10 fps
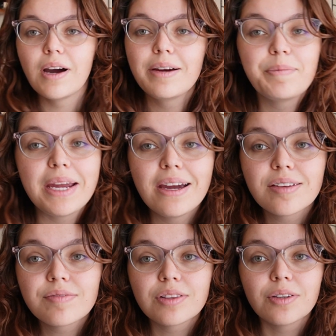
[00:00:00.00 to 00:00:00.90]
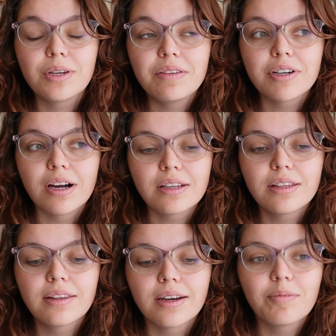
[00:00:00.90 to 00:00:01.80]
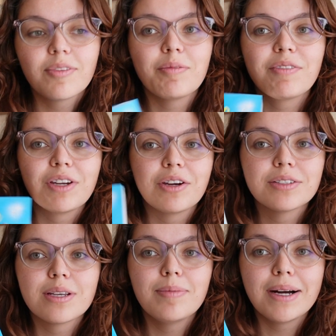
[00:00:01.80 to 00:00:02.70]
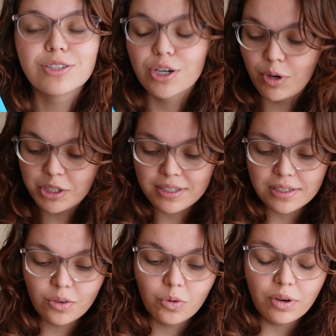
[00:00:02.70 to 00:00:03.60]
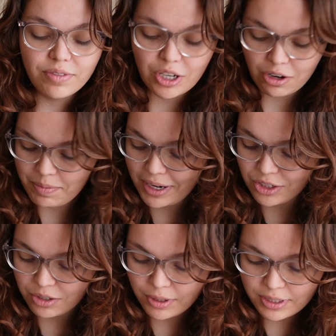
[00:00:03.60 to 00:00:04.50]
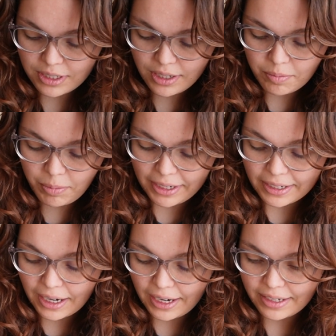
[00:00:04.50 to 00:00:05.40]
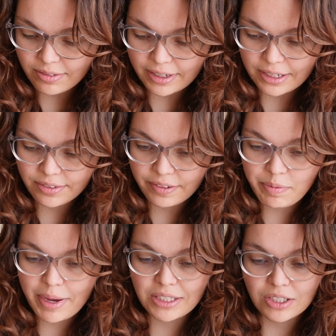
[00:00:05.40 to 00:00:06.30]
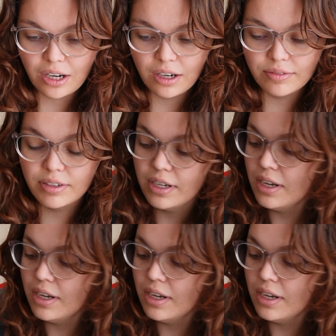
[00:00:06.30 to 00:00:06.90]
I may have low-key forgotten that I'm filming videos about Jo Watson, or a video about Jo Watson, but I have read 50 pages of